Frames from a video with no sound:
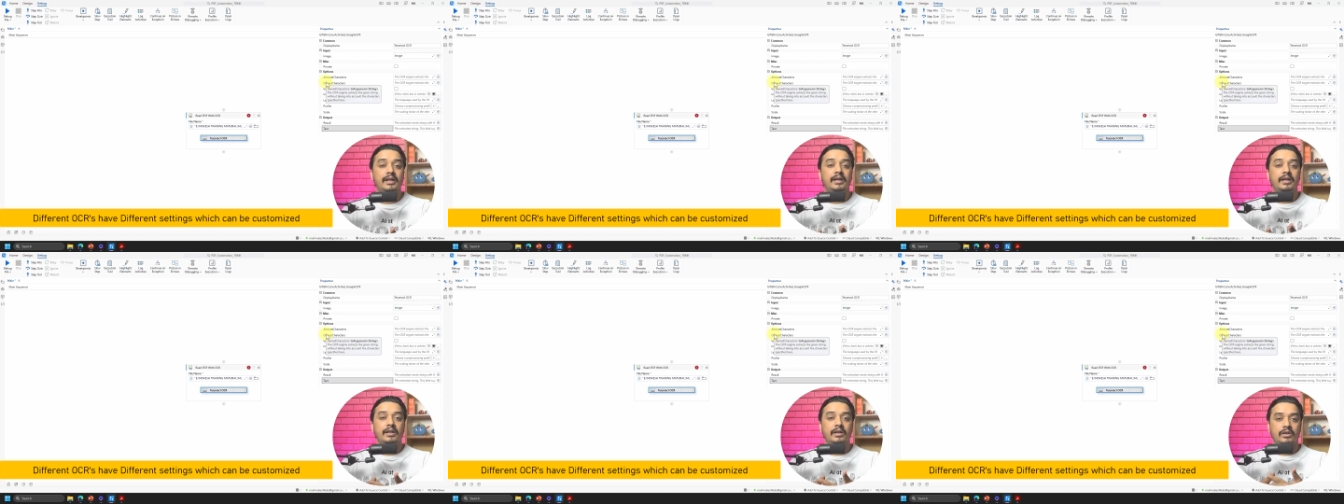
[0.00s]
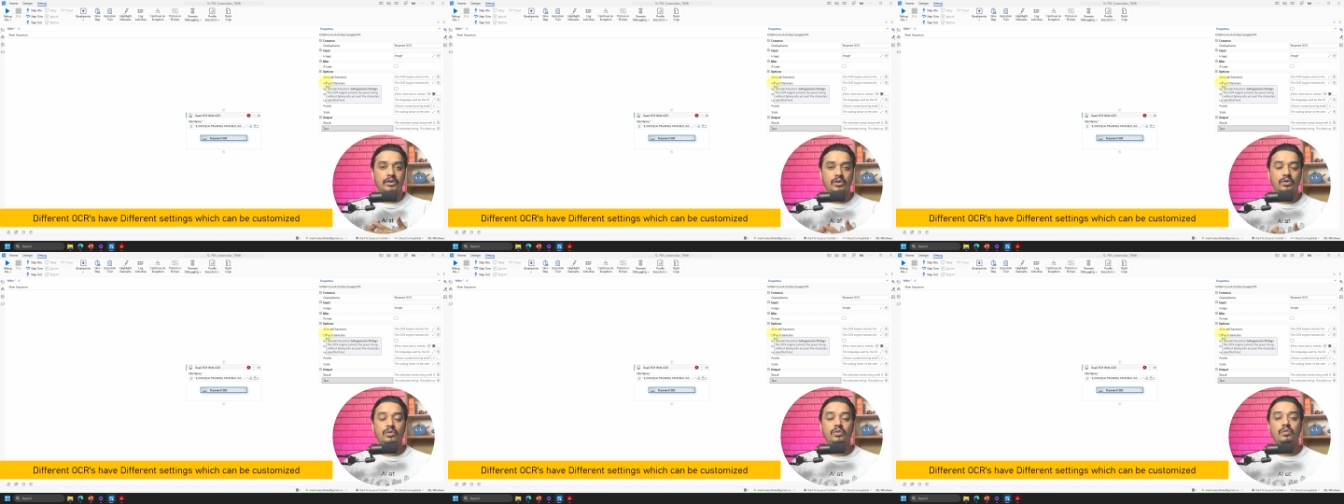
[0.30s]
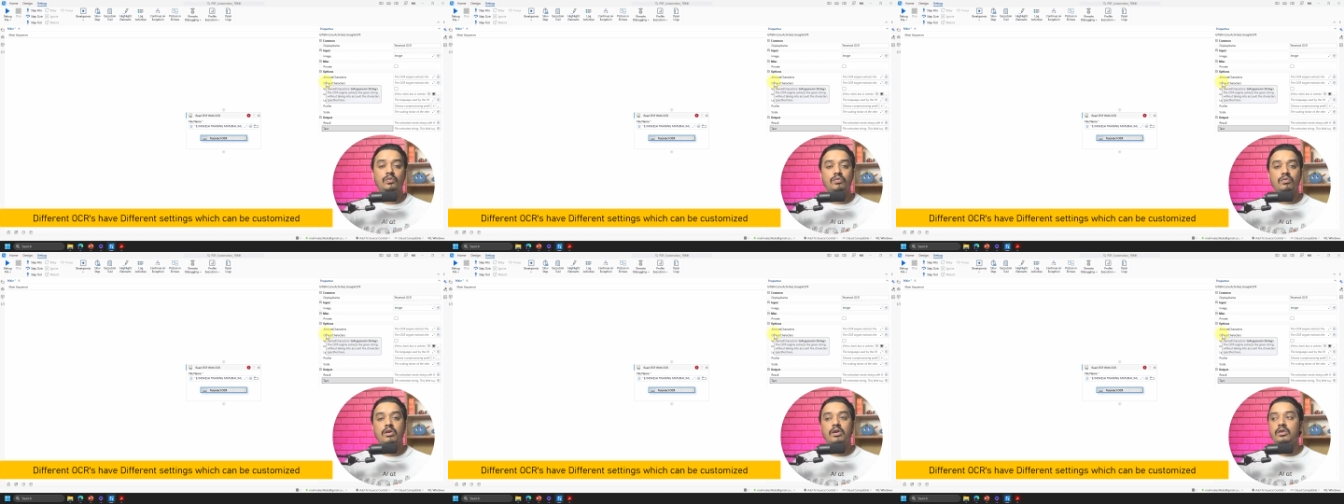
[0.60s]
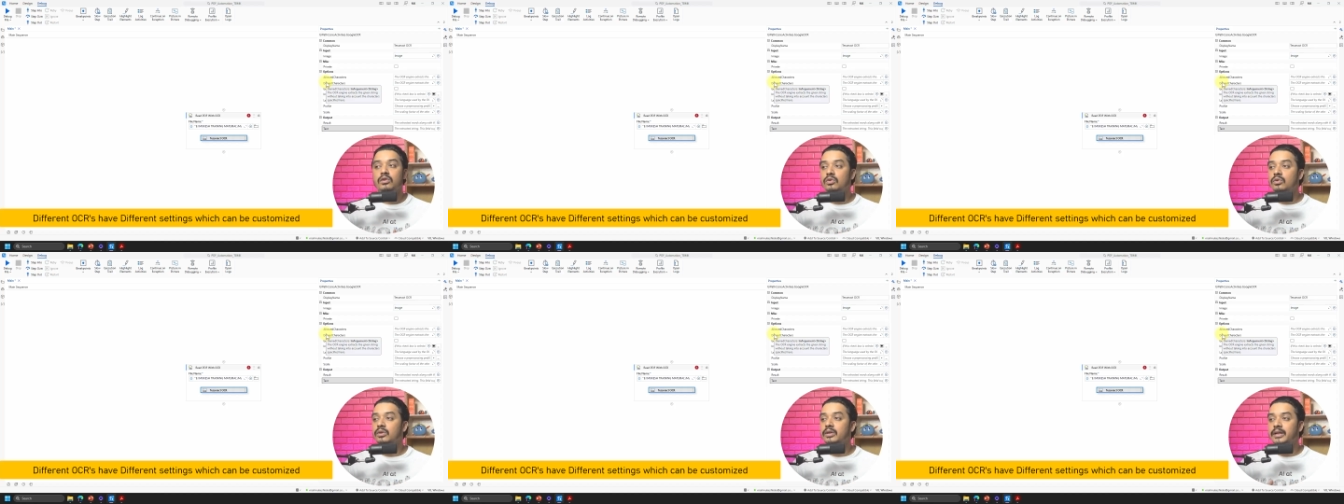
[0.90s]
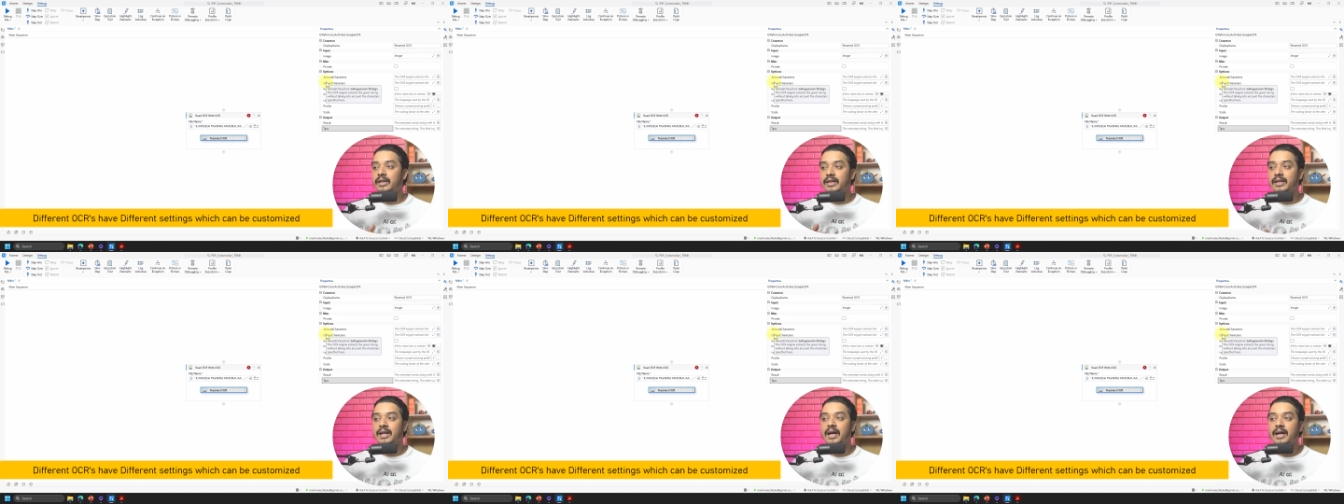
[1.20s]
you want to
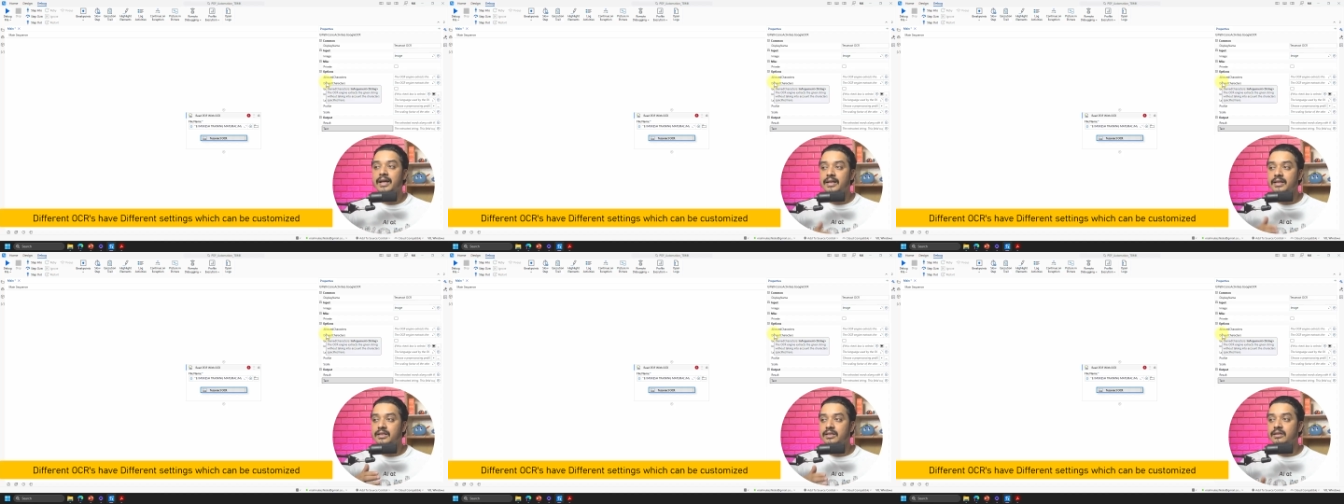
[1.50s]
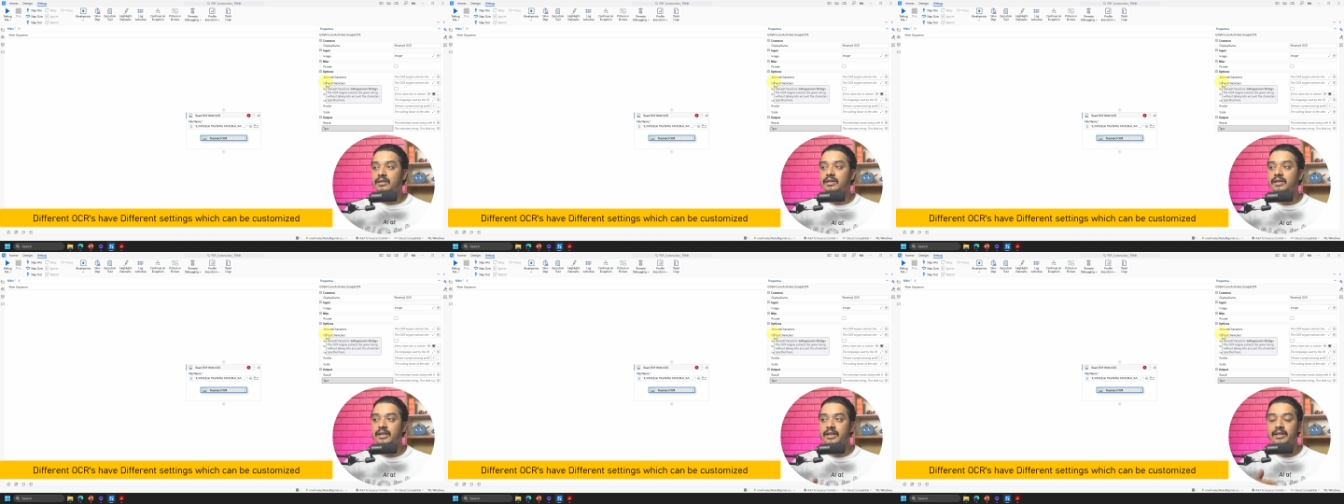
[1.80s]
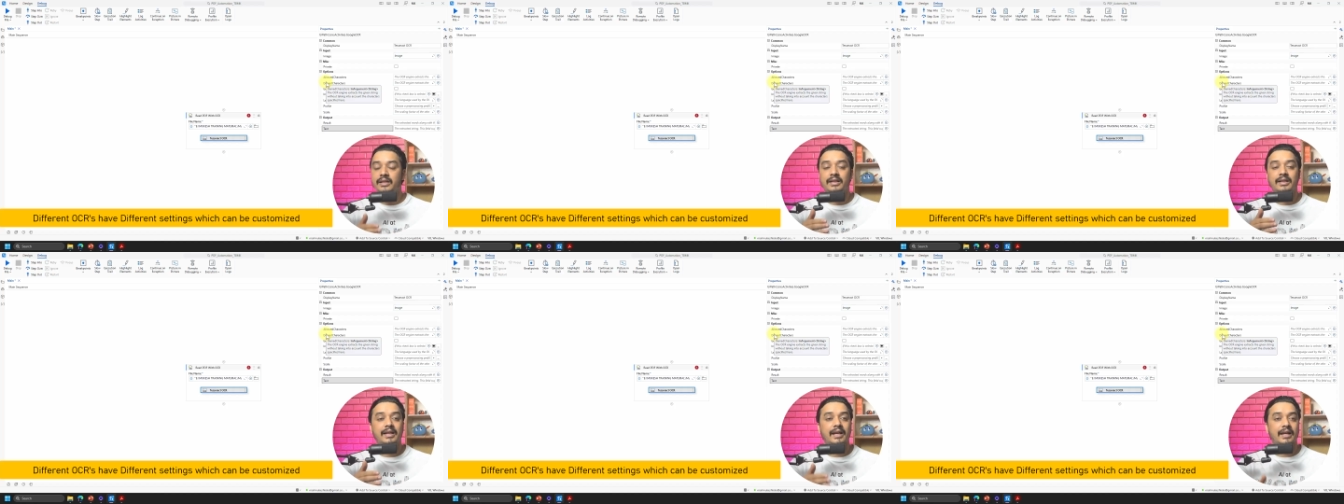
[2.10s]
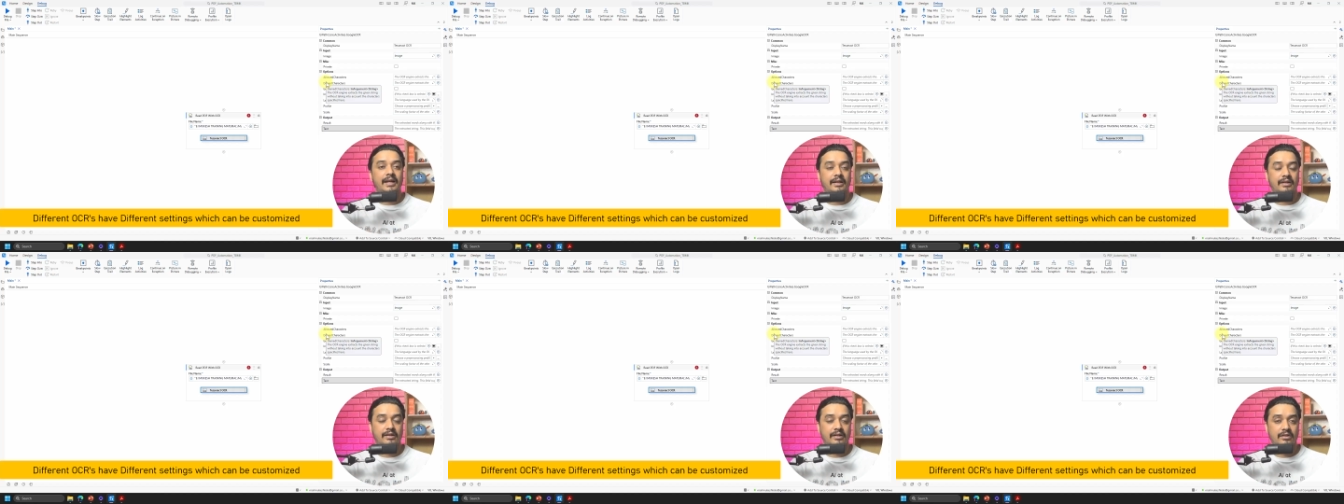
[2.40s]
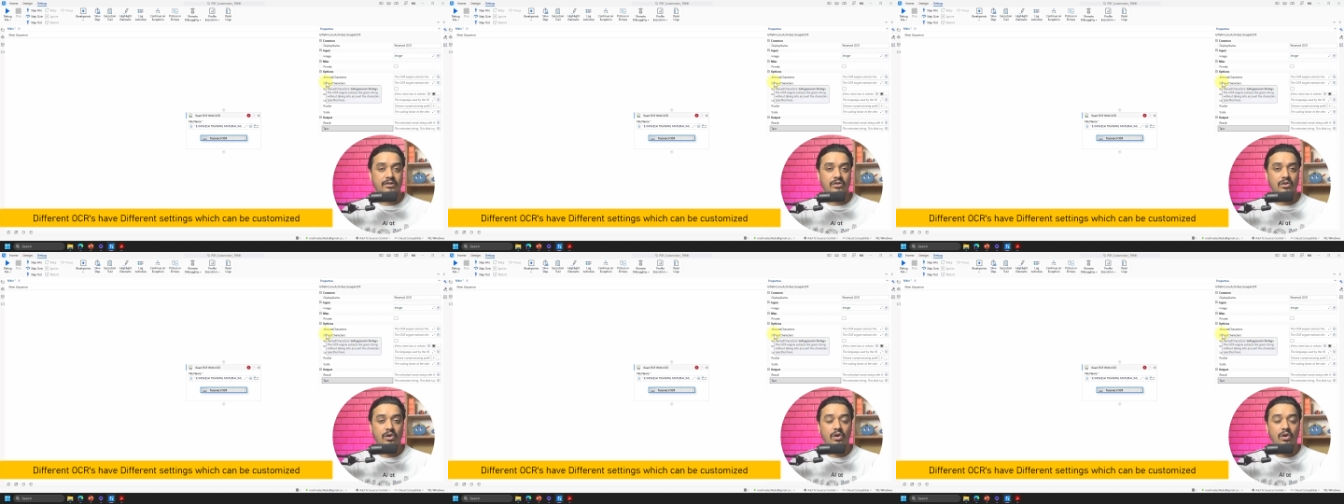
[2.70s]
deny certain characters,